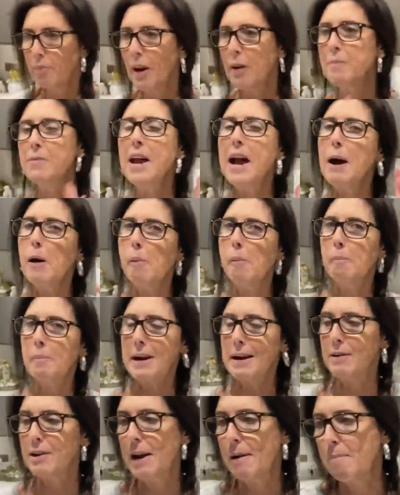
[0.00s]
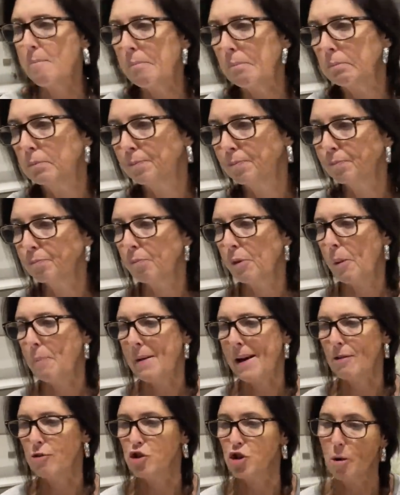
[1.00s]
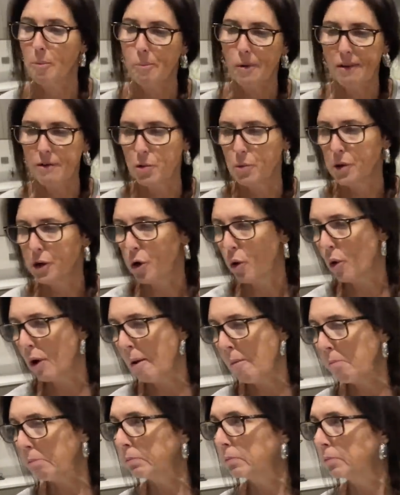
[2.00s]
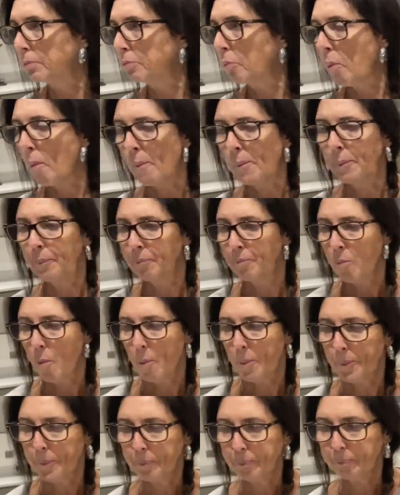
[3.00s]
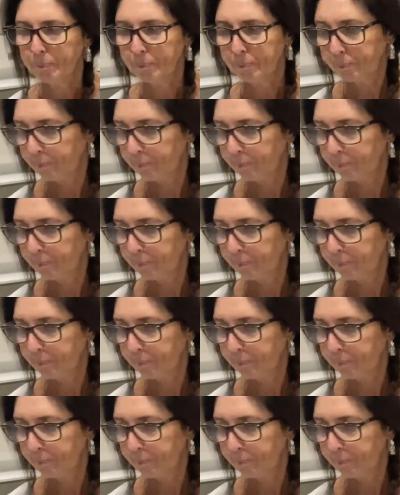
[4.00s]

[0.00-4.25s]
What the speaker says: Now, Poundland, Pound Shop, whatever you want to call